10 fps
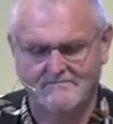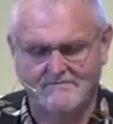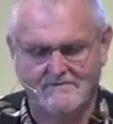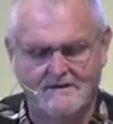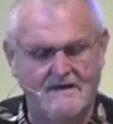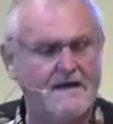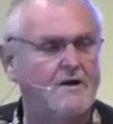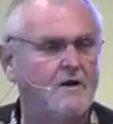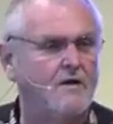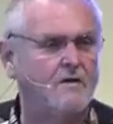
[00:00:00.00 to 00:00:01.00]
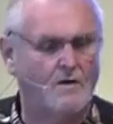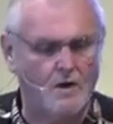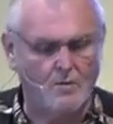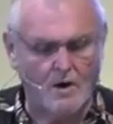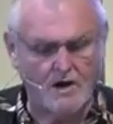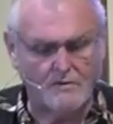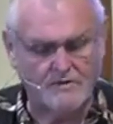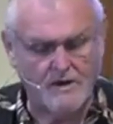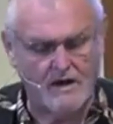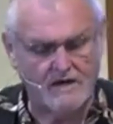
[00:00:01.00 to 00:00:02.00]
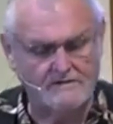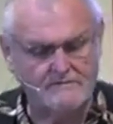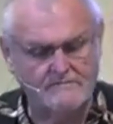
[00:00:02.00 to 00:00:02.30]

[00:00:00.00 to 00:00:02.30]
He had a walk with God,